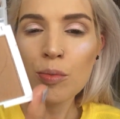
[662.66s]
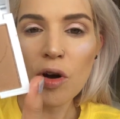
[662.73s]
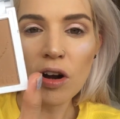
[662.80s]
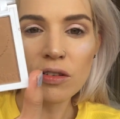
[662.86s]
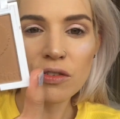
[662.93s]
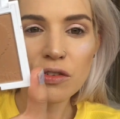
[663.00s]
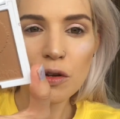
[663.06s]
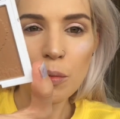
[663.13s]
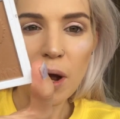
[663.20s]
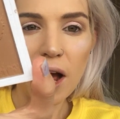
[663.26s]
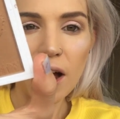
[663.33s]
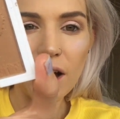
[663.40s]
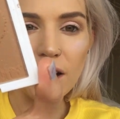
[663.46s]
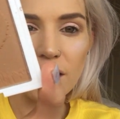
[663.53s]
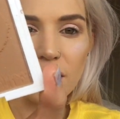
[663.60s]
bronzer
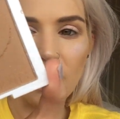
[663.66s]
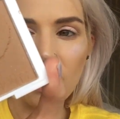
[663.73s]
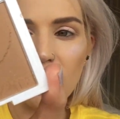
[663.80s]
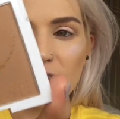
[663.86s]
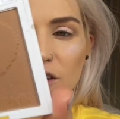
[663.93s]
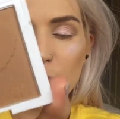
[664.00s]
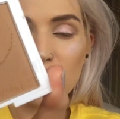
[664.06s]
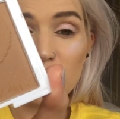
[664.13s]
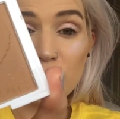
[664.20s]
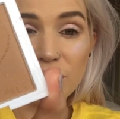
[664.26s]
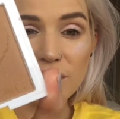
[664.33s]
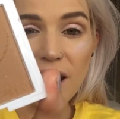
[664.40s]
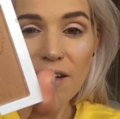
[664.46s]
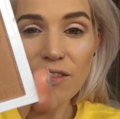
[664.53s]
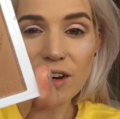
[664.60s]
by
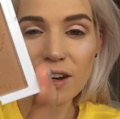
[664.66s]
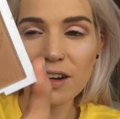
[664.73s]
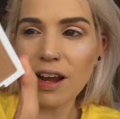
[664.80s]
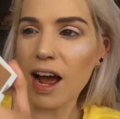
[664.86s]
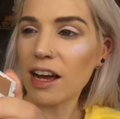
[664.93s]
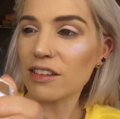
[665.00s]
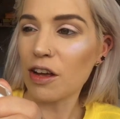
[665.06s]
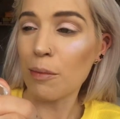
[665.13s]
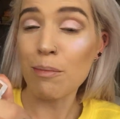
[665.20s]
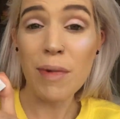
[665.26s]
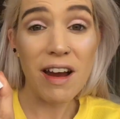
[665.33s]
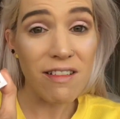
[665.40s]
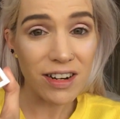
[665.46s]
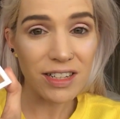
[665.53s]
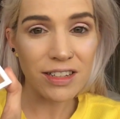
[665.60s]
W7 as a
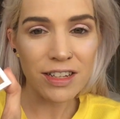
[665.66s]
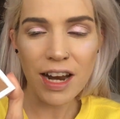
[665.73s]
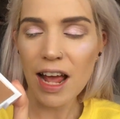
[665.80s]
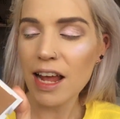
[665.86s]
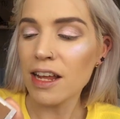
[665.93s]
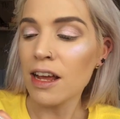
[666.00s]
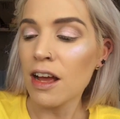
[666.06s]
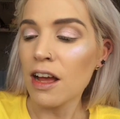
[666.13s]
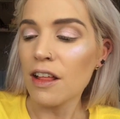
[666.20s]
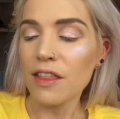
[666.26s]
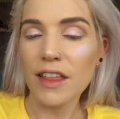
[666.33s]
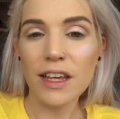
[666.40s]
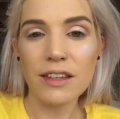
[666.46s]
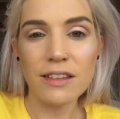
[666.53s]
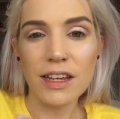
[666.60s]
mirror today.
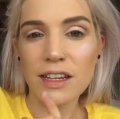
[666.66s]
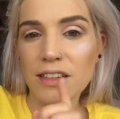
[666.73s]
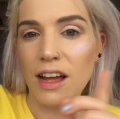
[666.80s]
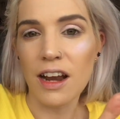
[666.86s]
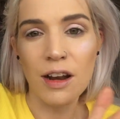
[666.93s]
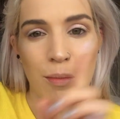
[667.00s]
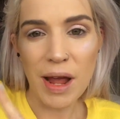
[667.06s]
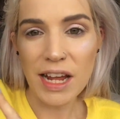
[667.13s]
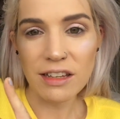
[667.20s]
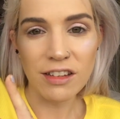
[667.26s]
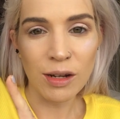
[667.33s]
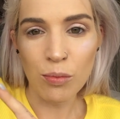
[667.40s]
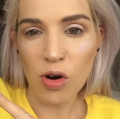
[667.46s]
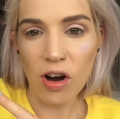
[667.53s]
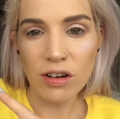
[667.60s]
This is an
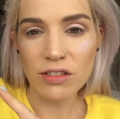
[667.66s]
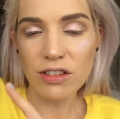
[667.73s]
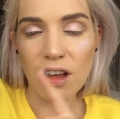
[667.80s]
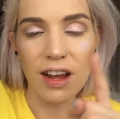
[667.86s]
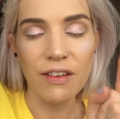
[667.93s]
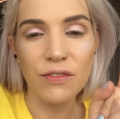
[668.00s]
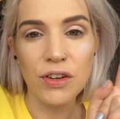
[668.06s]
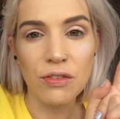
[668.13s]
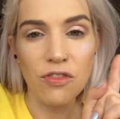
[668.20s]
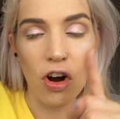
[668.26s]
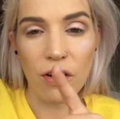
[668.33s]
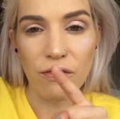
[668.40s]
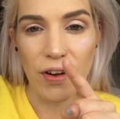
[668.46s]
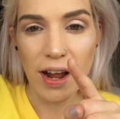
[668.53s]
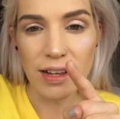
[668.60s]
amazing bronzer. If you've
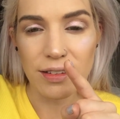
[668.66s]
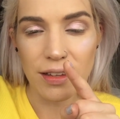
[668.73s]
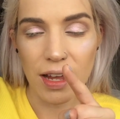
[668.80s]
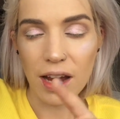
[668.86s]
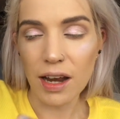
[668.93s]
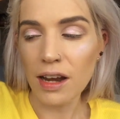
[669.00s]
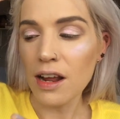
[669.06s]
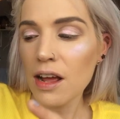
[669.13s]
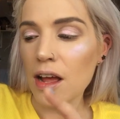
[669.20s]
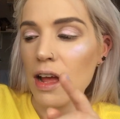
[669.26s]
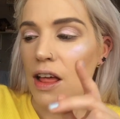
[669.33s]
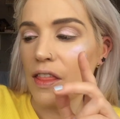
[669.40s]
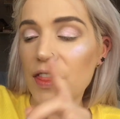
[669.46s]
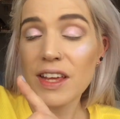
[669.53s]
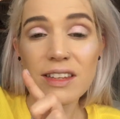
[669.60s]
got fair skin,
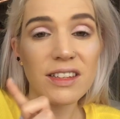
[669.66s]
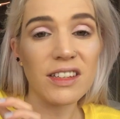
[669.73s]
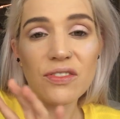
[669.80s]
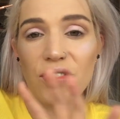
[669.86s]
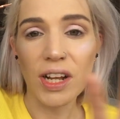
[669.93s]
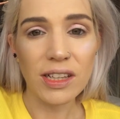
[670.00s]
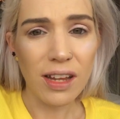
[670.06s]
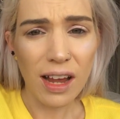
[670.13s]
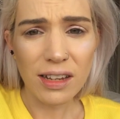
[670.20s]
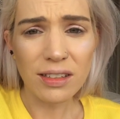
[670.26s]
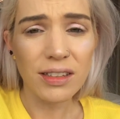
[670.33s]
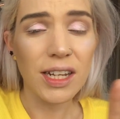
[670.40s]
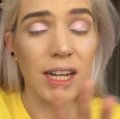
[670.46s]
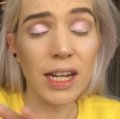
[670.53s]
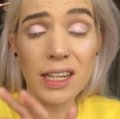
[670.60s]
this is
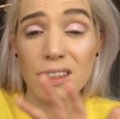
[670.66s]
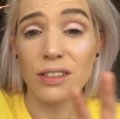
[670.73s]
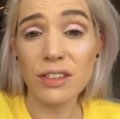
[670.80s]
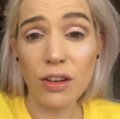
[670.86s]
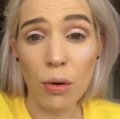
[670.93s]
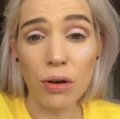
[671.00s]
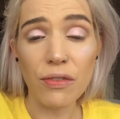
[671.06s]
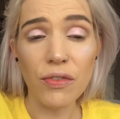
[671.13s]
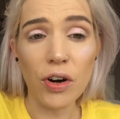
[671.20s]
fantastic. It's so